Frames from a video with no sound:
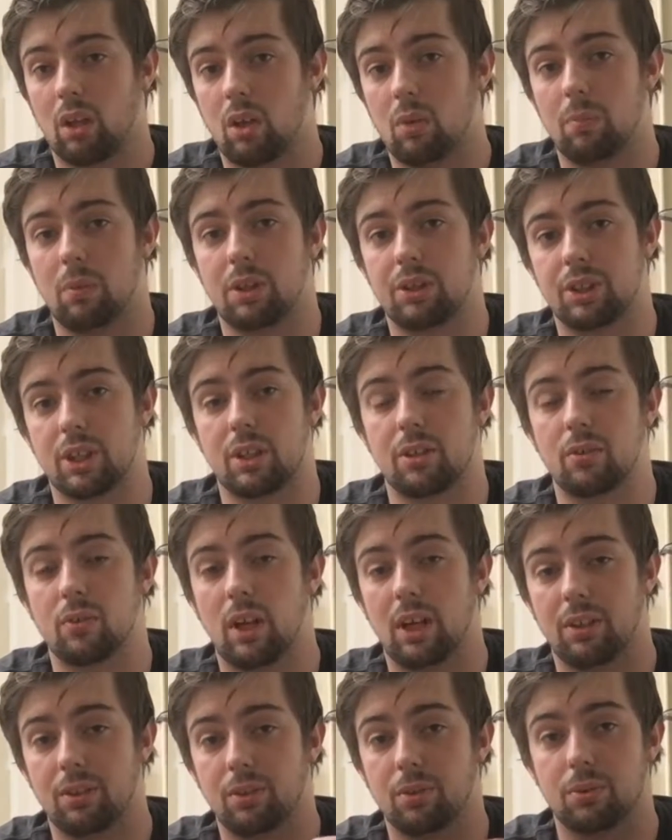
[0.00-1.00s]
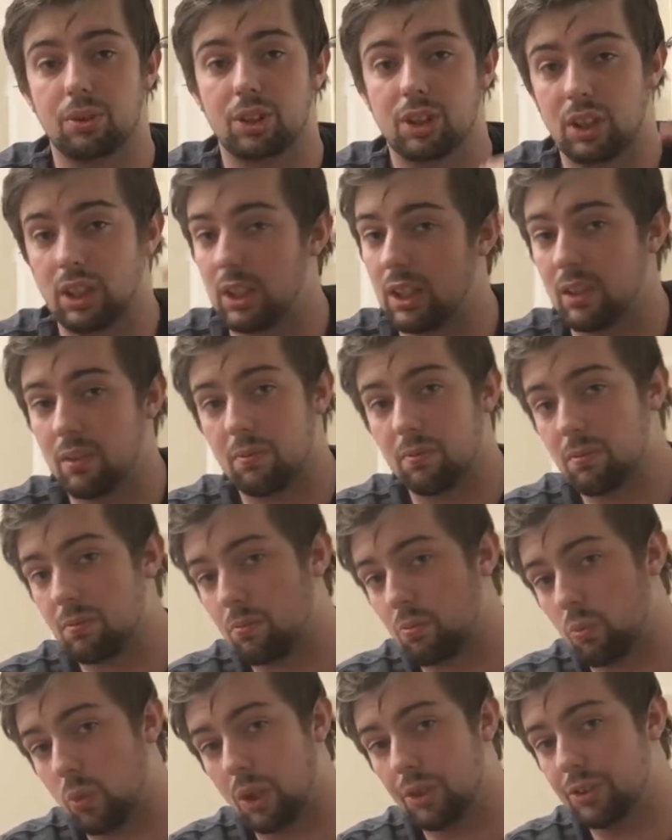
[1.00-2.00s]
on my channel and you'll see
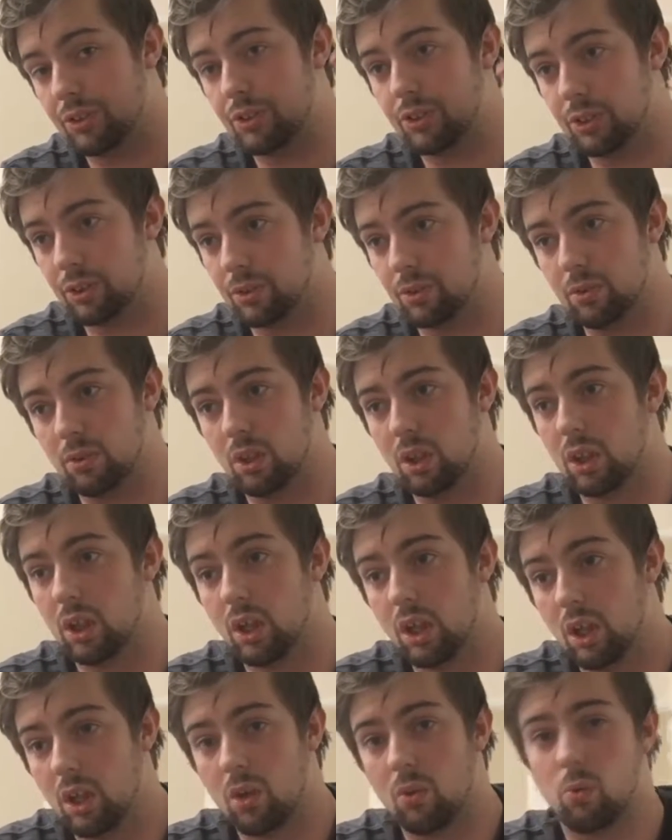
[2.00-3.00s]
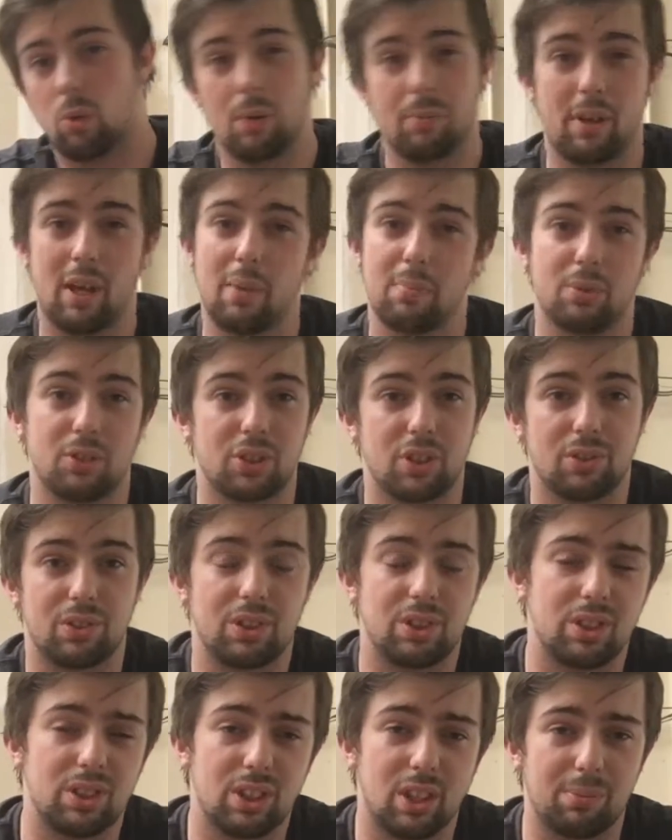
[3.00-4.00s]
1 to whatever episode
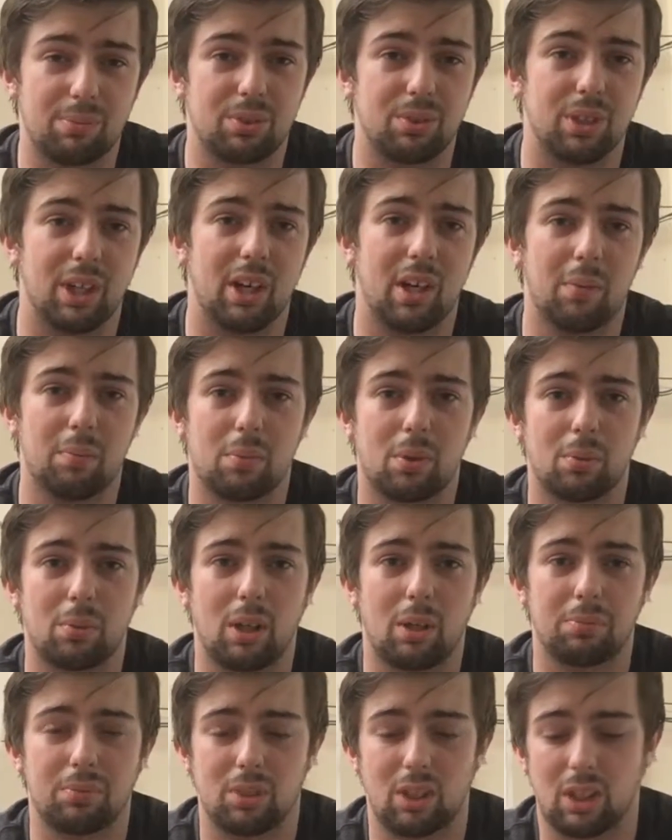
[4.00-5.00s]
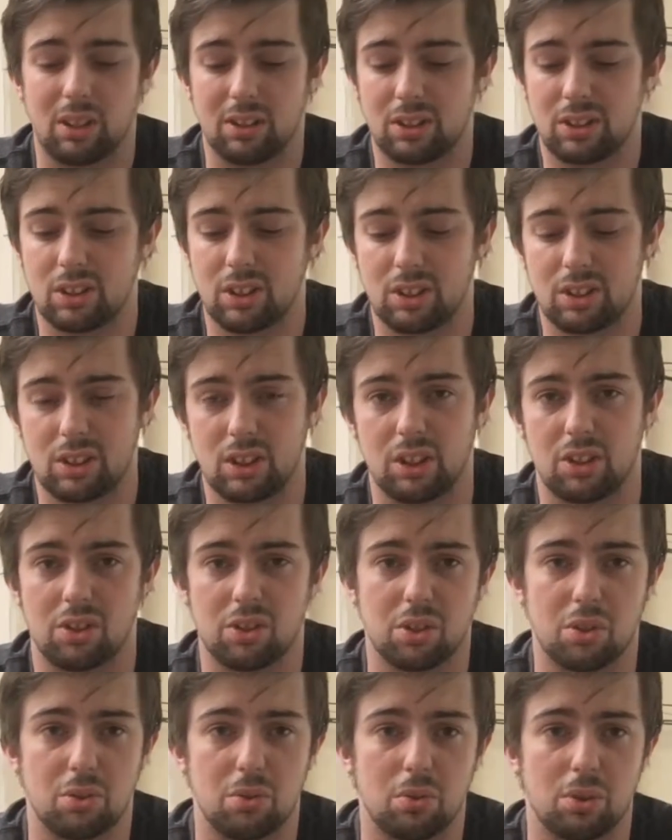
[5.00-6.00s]
this is up to now. I'm probably up to like
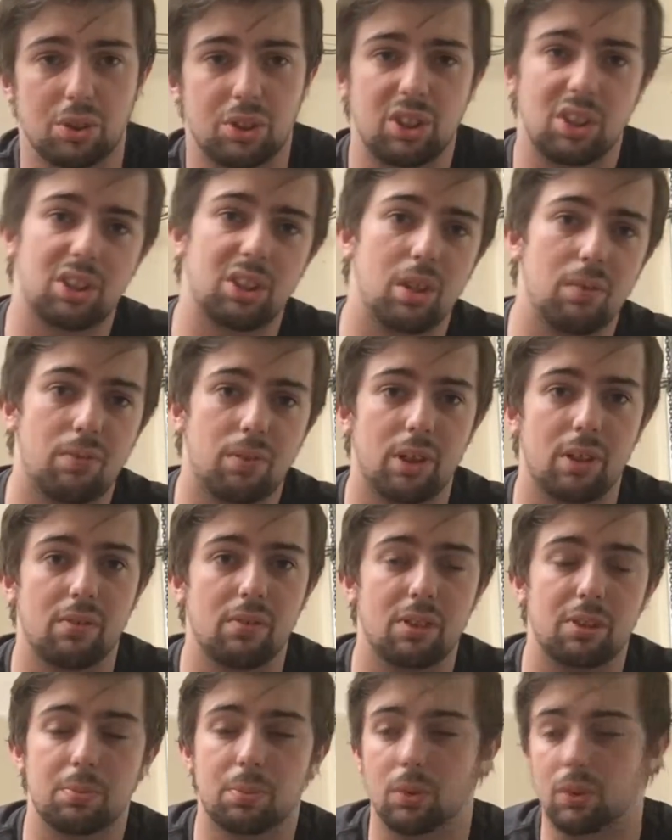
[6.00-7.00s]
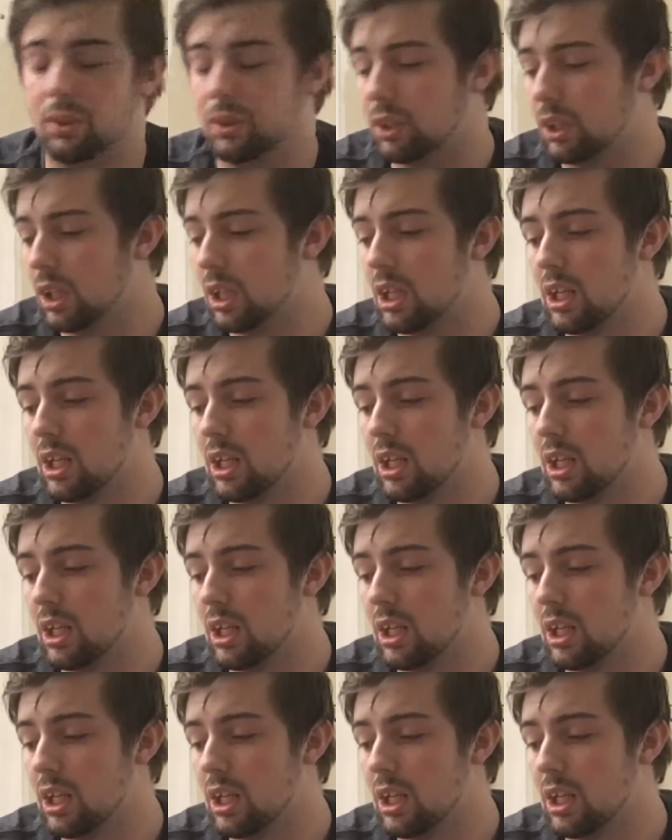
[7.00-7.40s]
62 or 63 at this point.